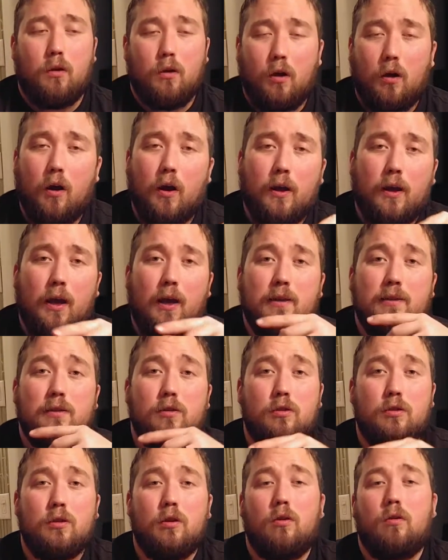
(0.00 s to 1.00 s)
Alright, guys.
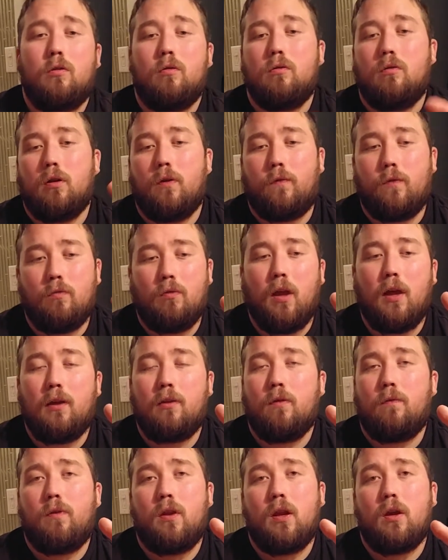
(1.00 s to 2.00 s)
So if you like
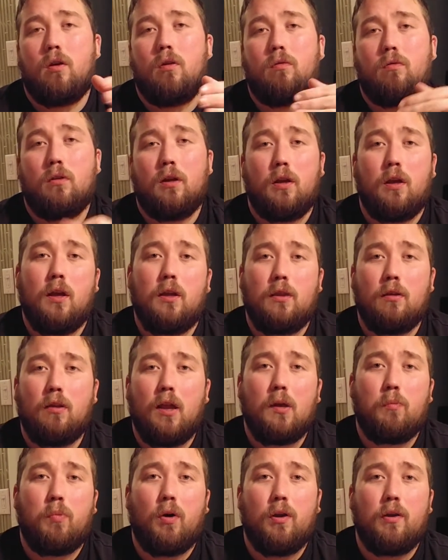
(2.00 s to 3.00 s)
the video, hit the
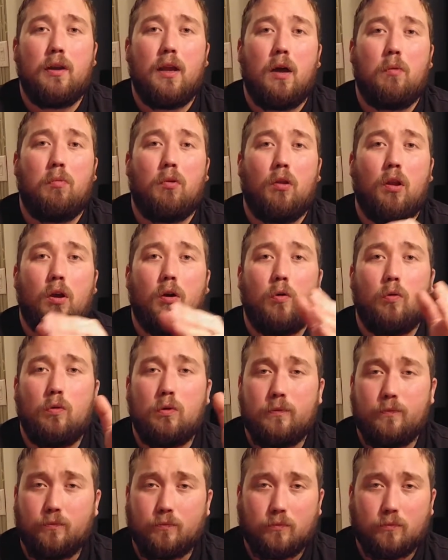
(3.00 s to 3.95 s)
like button down below.